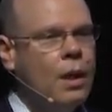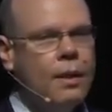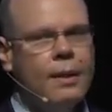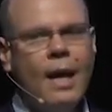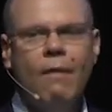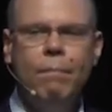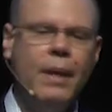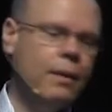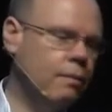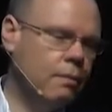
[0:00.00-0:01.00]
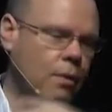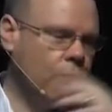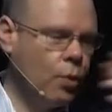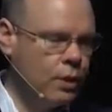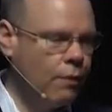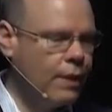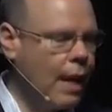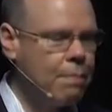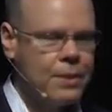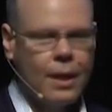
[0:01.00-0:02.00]
that have been, of course, have
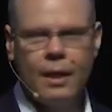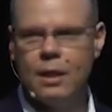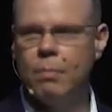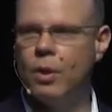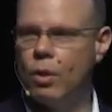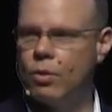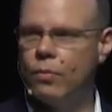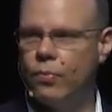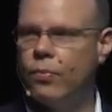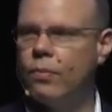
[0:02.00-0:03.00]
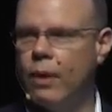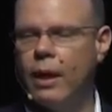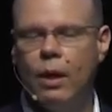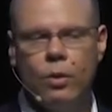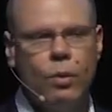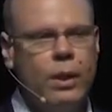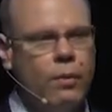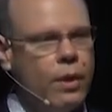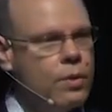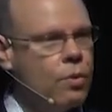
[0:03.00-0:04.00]
capsized because of regulatory
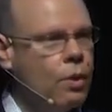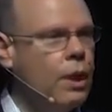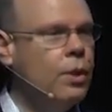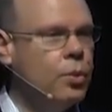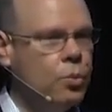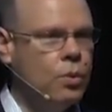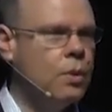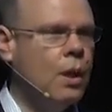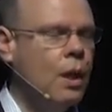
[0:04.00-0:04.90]
risk or issues